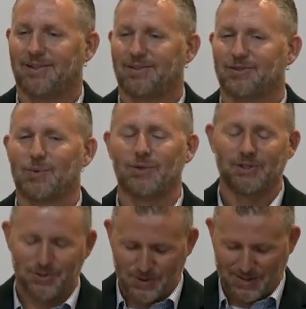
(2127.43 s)
So, will you
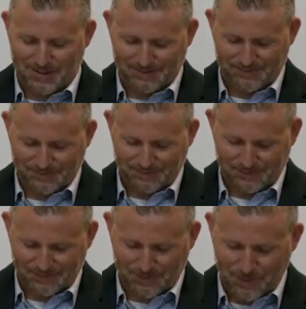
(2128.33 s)
do it?
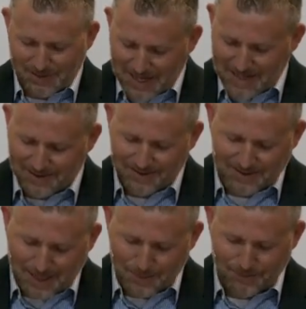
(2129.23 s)
Will you take the
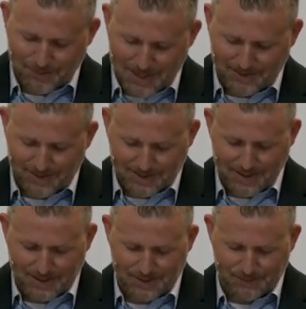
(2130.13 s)
step of faith
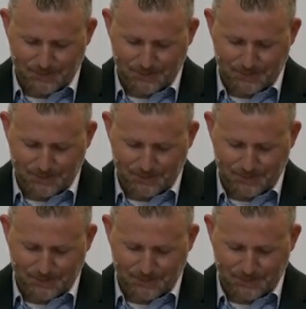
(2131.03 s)
today,